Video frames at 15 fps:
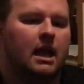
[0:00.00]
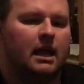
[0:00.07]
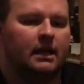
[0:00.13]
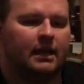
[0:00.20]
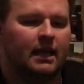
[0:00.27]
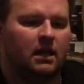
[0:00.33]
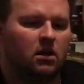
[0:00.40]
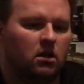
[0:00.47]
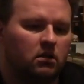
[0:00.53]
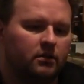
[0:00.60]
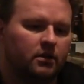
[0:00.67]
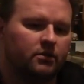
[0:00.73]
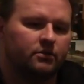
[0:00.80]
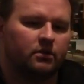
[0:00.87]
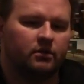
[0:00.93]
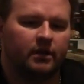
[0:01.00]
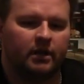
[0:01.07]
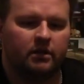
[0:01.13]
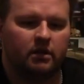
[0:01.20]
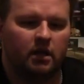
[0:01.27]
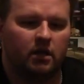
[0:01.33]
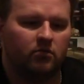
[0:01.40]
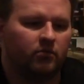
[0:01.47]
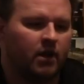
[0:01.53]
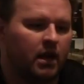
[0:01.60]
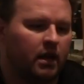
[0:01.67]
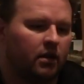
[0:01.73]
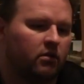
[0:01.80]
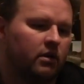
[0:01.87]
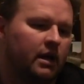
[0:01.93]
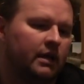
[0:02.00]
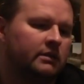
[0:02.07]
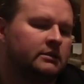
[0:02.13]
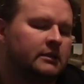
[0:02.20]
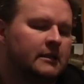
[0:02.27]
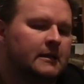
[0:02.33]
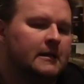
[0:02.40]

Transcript: And again, all of those are in, in red and green.